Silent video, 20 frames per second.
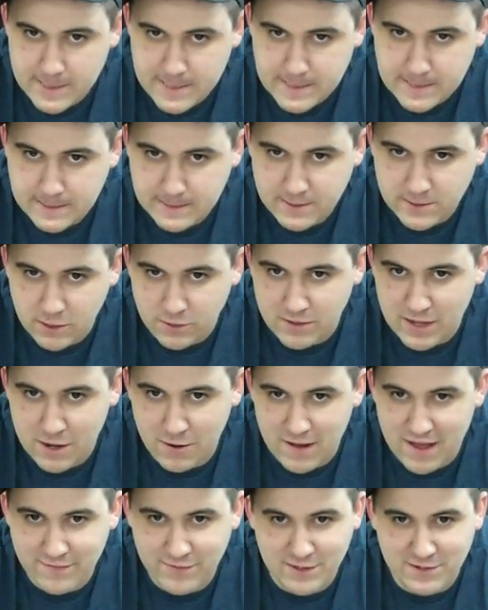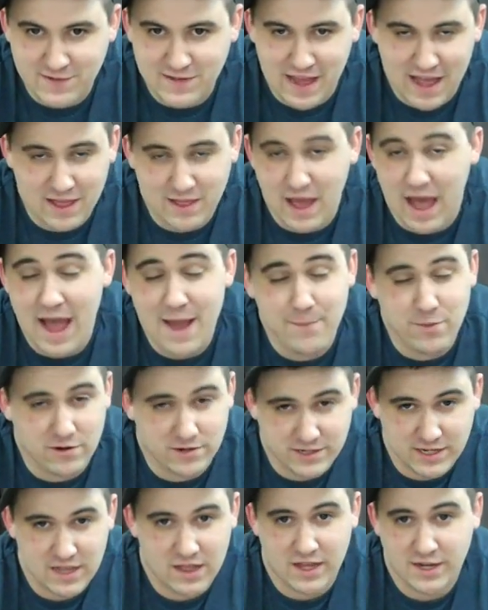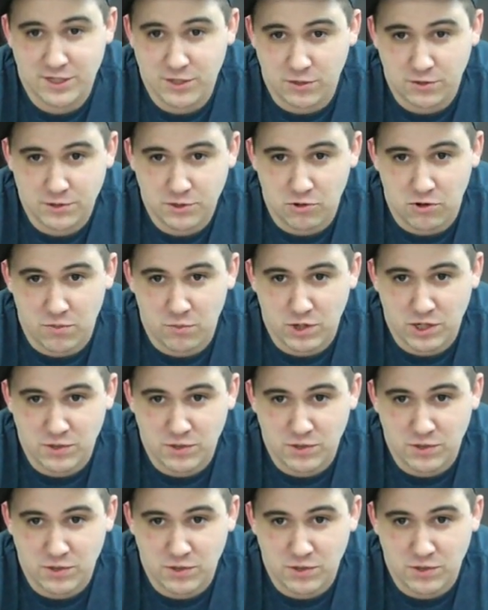Okay. So they don't have this. I, I personally like Soulstorm,